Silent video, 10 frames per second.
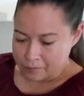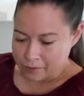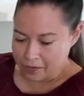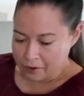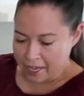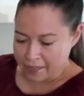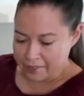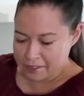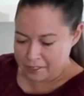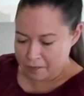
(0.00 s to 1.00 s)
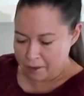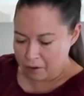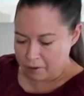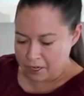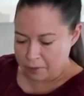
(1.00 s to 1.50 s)
Okay, this is about
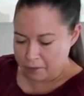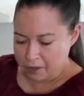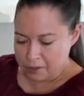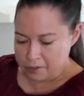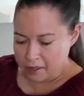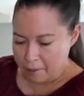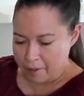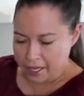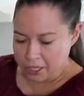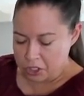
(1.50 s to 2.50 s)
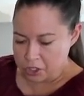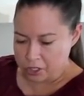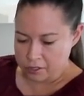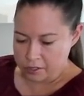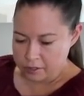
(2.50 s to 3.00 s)
ready to put onto that baking sheet.
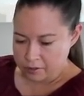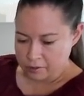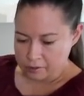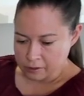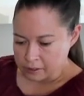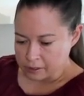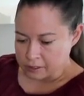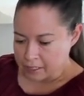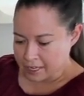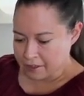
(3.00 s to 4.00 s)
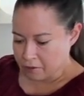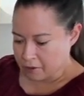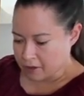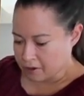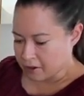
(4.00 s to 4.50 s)
I think
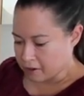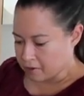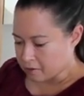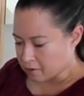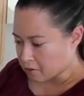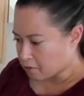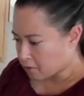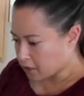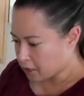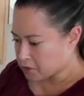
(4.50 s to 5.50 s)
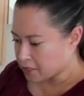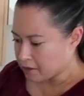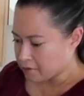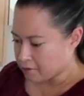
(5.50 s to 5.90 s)
we are good. We're close enough.